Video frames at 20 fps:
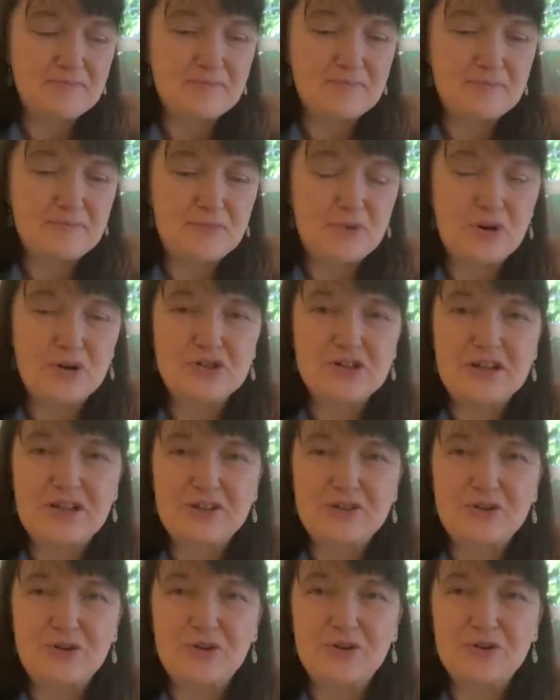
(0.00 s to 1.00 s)
project
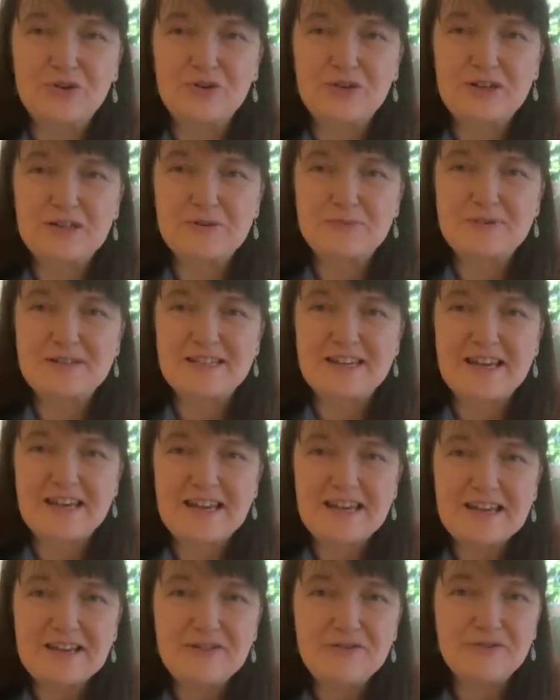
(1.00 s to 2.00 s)
on Christmas
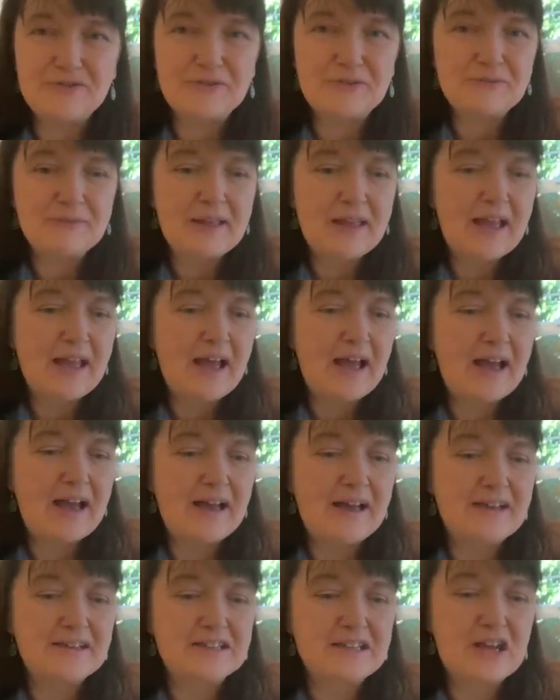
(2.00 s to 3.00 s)
Eve,
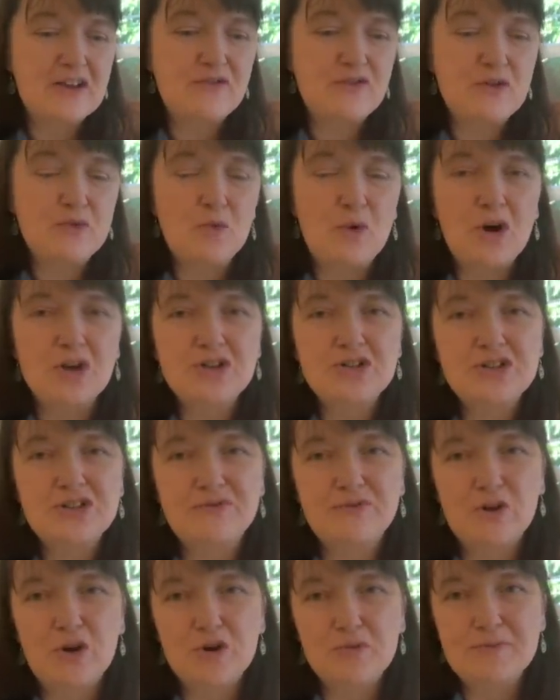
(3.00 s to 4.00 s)
and if you watch the
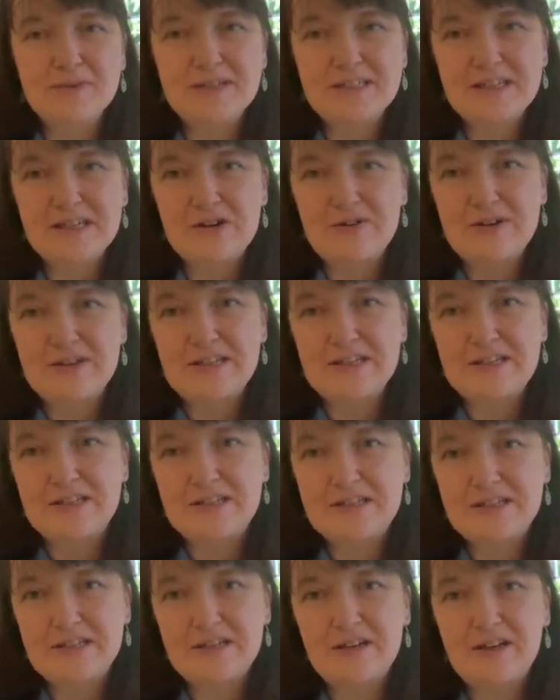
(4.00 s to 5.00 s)
Vlogmas
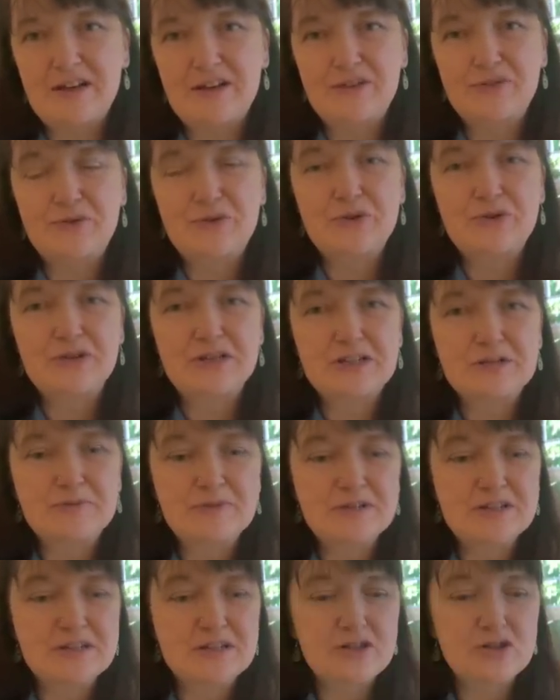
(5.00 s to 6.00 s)
series through
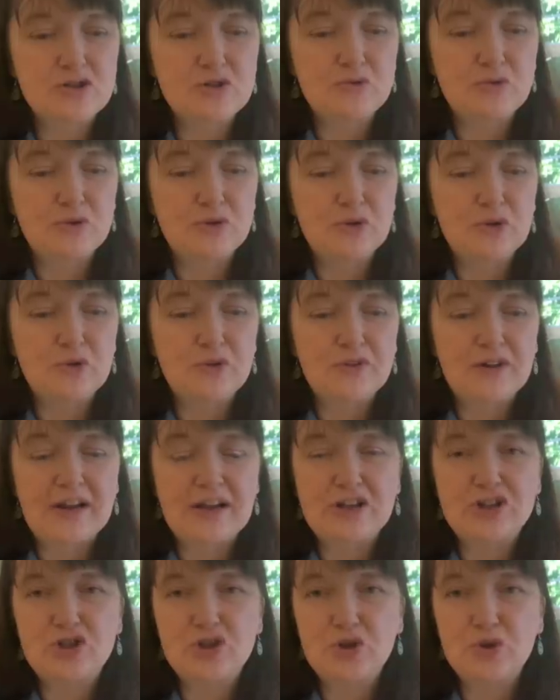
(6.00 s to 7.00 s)
Christmas, you will know that I
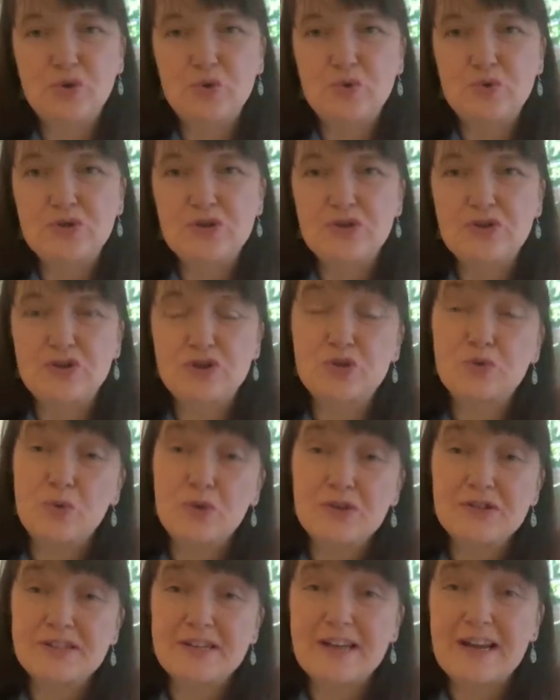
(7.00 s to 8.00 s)
chose the
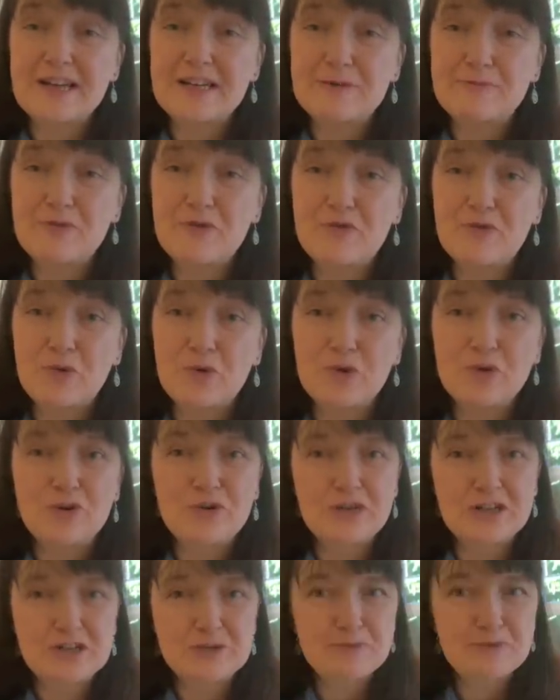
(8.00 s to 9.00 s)
'Twas the Night Before
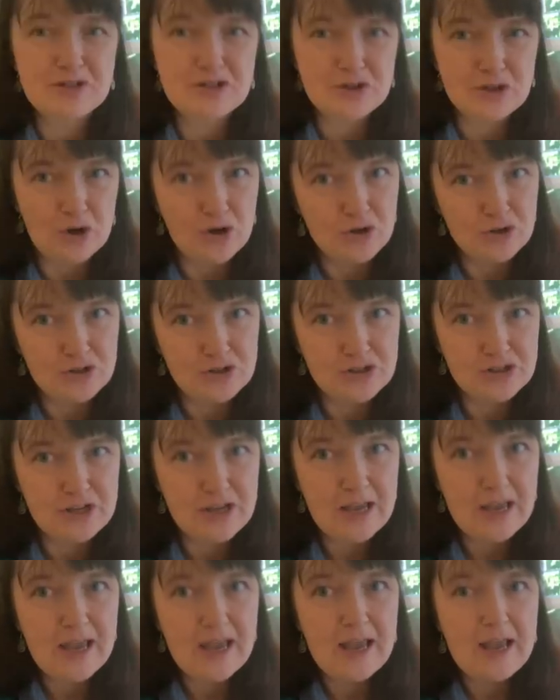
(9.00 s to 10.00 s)
Christmas socks
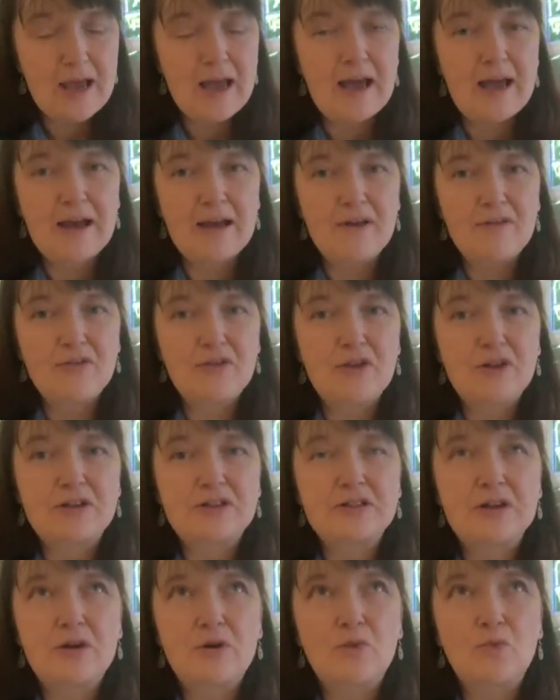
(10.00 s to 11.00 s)
that
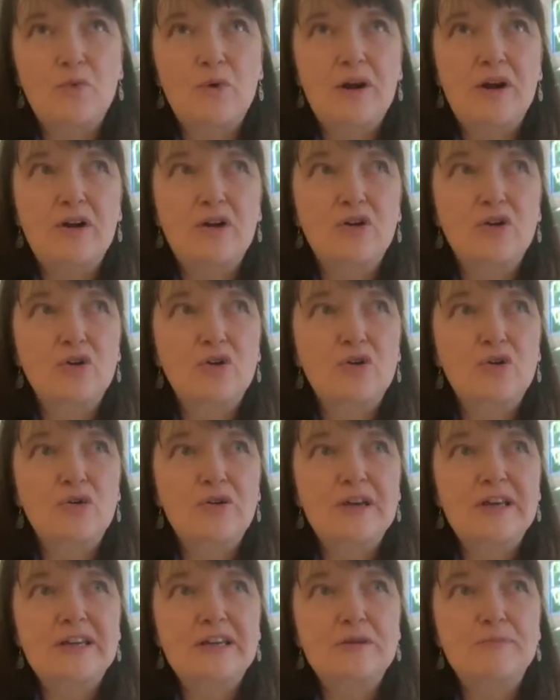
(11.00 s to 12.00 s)
were
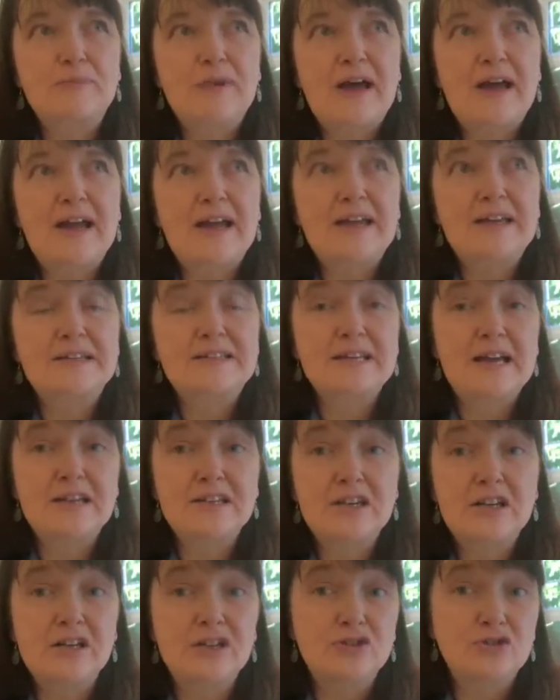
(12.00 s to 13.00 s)
created by
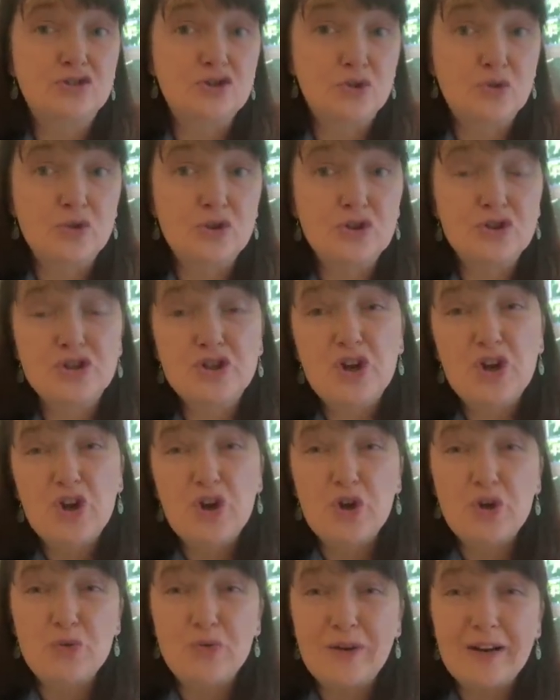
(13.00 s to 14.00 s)
Danielle George,
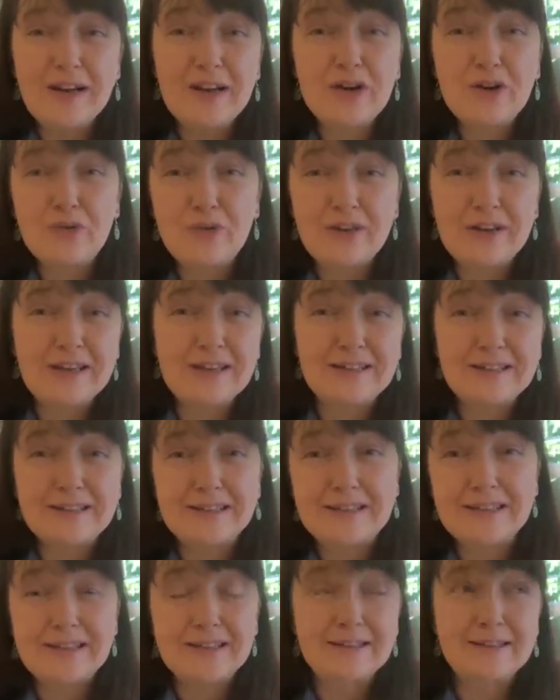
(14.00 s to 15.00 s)
who really created
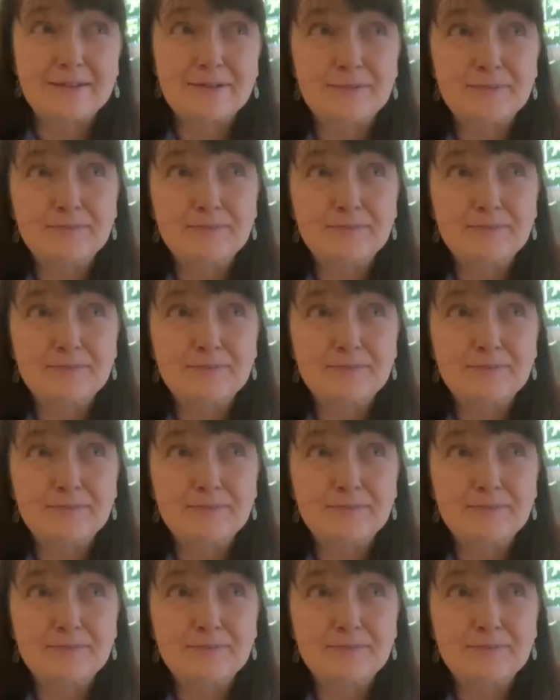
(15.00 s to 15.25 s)
the